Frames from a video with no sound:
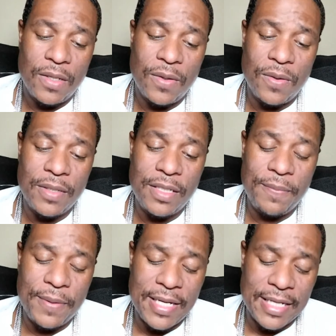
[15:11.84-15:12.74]
on the
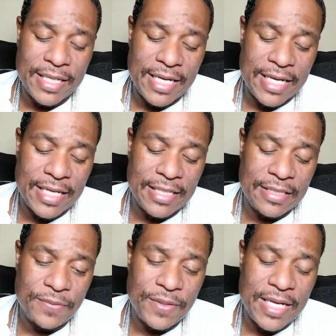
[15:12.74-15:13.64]
podcast,
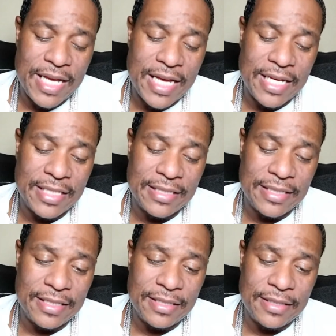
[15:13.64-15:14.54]
we have
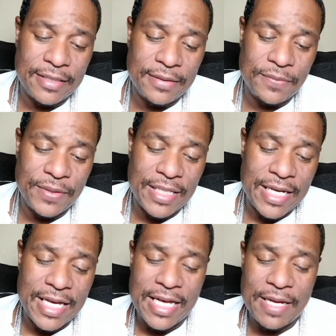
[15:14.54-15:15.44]

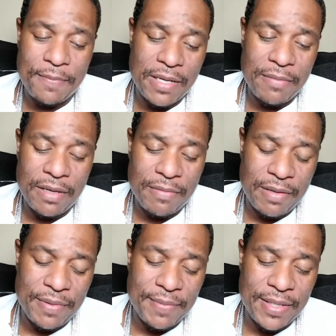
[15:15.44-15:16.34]
blah blah blah
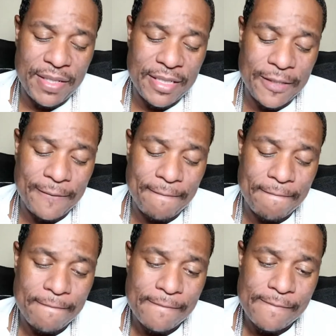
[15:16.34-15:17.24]
blah blah.
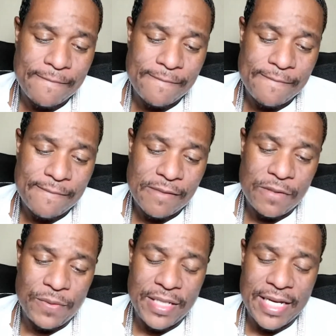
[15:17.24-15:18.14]

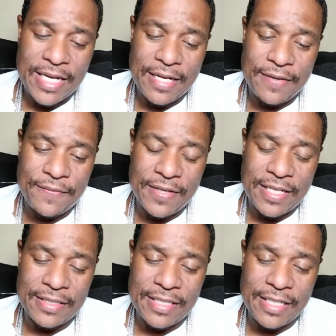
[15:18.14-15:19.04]
We have. I'll
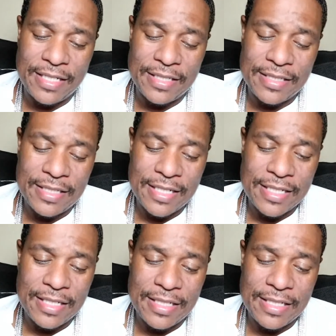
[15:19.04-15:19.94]
tell you in a
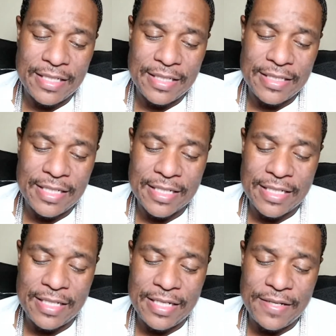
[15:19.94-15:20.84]
second. A second.